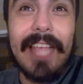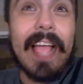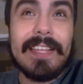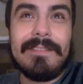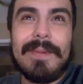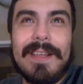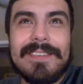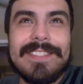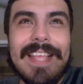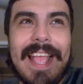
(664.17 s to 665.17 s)
Jack in the
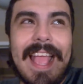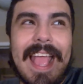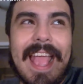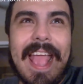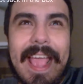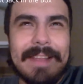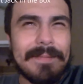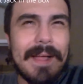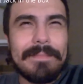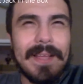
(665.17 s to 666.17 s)
Box and
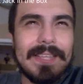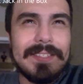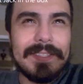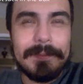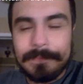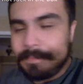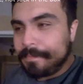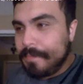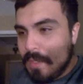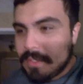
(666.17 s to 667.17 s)
Popeyes.
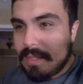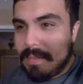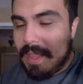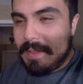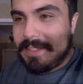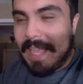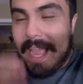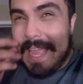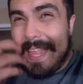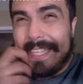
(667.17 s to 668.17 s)
So my
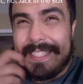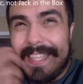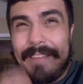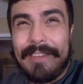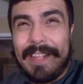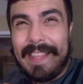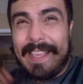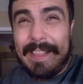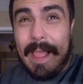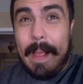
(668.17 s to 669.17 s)
diet has
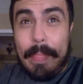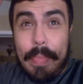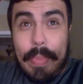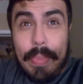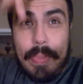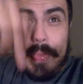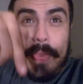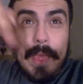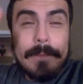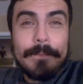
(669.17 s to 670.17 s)
definitely like
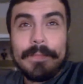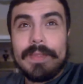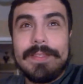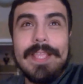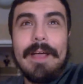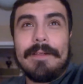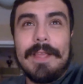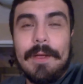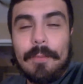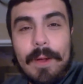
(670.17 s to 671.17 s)

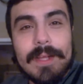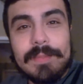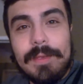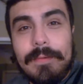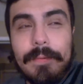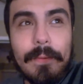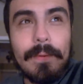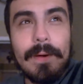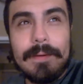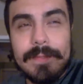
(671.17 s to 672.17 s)
downhill, whereas
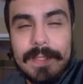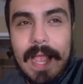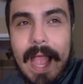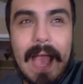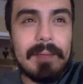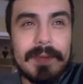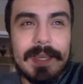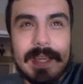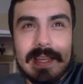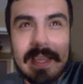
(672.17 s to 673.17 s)
before I was happy
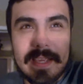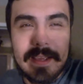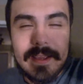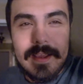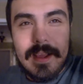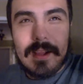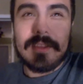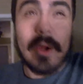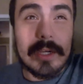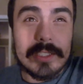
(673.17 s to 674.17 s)
eating a
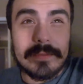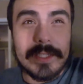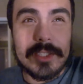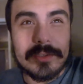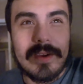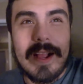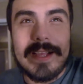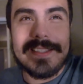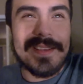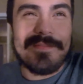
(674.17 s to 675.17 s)
large French
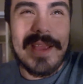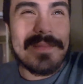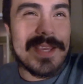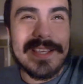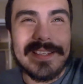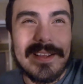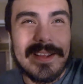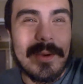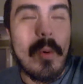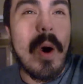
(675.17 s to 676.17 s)
fries and maybe
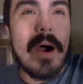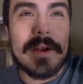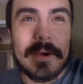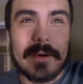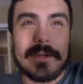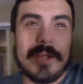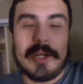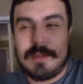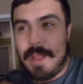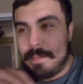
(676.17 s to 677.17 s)
a water or
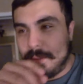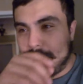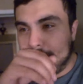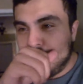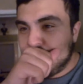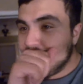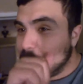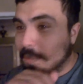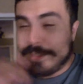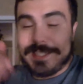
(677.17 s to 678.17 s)
Dr. Pepper,
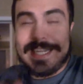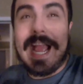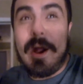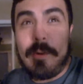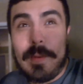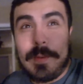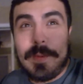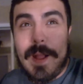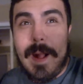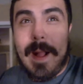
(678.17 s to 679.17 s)
whereas now
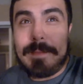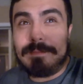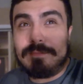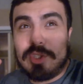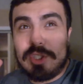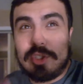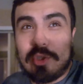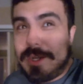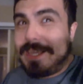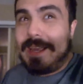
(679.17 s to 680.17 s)
I'm just
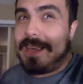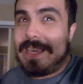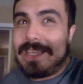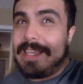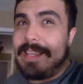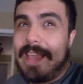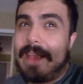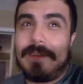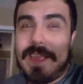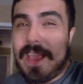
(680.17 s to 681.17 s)
drinking, eating
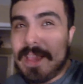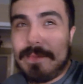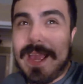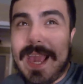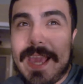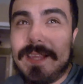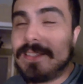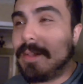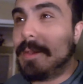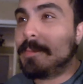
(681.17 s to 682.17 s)
everything I get my hands
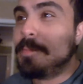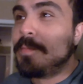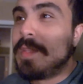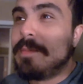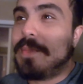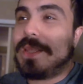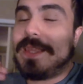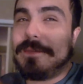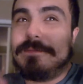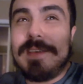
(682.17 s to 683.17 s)
on. But
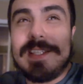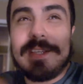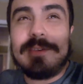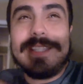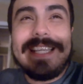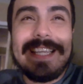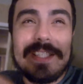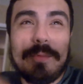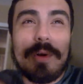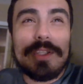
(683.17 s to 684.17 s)
the physical need
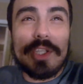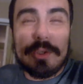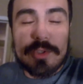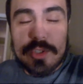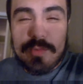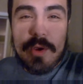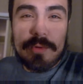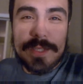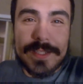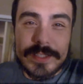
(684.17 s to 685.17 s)
to want to go
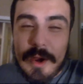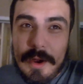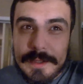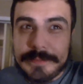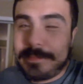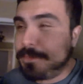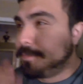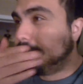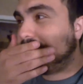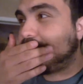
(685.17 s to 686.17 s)
smoke is gone,
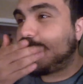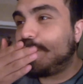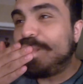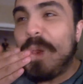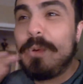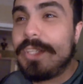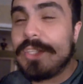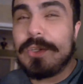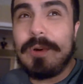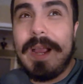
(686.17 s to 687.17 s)
which
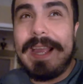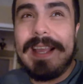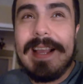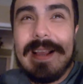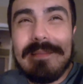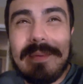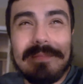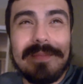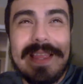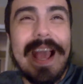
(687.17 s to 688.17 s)
is great.
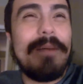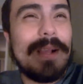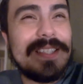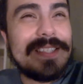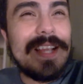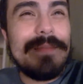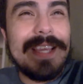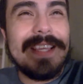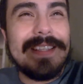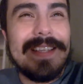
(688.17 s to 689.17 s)
But now my
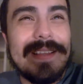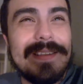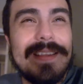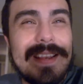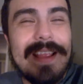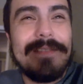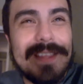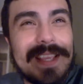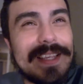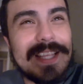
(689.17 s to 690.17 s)
stomach and
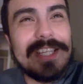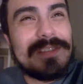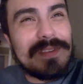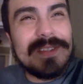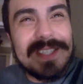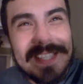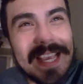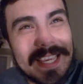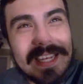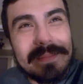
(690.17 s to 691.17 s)
everything, I just feel
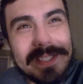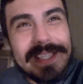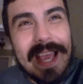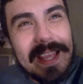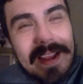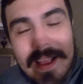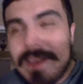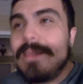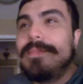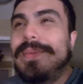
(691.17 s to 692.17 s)
sick and upset.
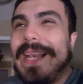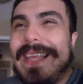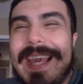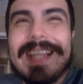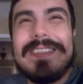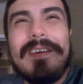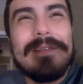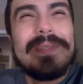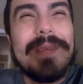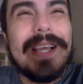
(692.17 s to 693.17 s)
But I can't tell
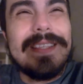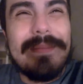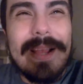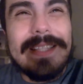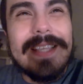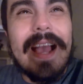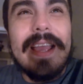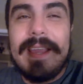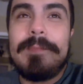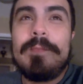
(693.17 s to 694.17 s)
if it's because of my
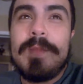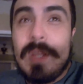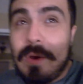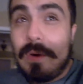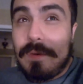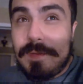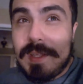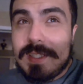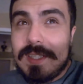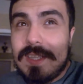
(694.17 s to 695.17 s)
diet or
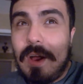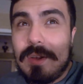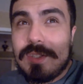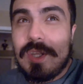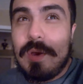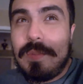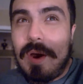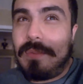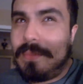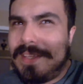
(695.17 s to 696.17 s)
this is also
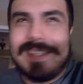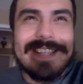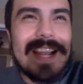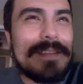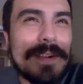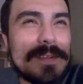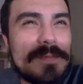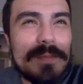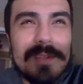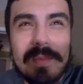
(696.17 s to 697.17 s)
probably a side effect
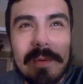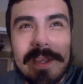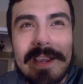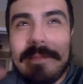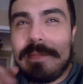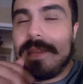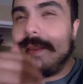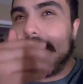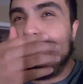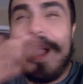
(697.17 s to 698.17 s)
from smoking,
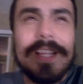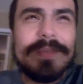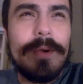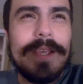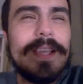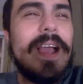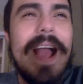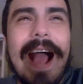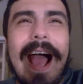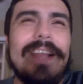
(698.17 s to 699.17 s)
not smoking.
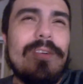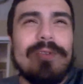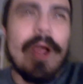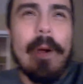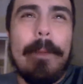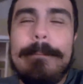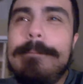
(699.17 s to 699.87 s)
I don't know.